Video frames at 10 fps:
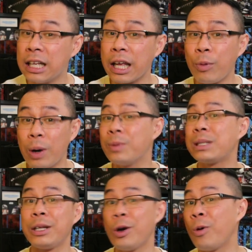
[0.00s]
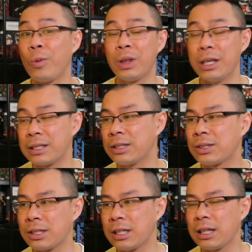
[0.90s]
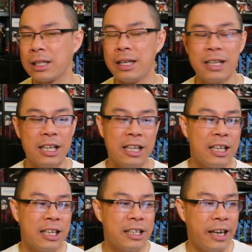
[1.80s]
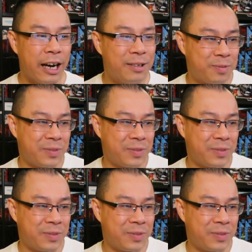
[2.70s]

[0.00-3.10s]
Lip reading: Like, where was it going with this? Yeah.